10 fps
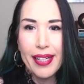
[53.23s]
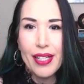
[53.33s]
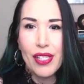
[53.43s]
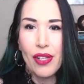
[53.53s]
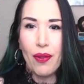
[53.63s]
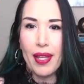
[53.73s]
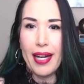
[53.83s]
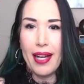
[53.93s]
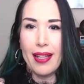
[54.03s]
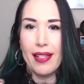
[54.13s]
So then I
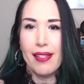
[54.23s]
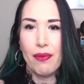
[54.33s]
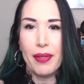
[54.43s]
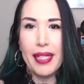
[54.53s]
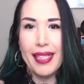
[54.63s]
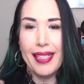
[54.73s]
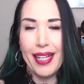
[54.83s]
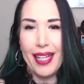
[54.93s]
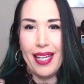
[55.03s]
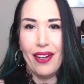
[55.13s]
got this rinky-dink
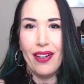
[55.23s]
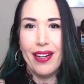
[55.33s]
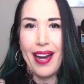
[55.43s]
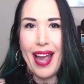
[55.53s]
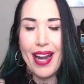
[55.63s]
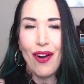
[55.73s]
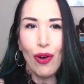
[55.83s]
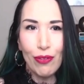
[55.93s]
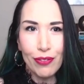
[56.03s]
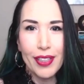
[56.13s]
here, and
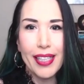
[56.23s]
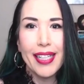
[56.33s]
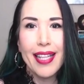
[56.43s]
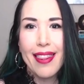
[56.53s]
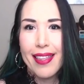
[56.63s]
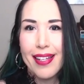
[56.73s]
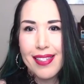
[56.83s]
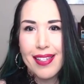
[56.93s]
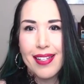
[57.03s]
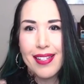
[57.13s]
hopefully this
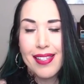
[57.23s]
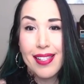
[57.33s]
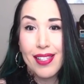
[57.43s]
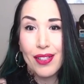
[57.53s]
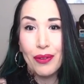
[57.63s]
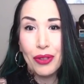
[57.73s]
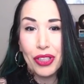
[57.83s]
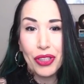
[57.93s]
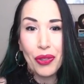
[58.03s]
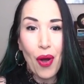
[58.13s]
is the solution
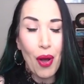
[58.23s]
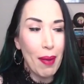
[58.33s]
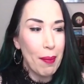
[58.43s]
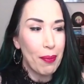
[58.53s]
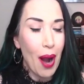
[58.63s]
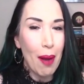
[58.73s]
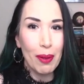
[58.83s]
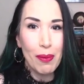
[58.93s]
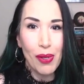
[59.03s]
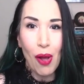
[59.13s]
to all my
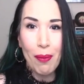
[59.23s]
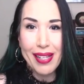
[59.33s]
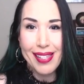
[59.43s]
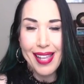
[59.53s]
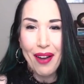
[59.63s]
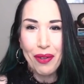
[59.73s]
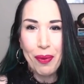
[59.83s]
problems, all my sound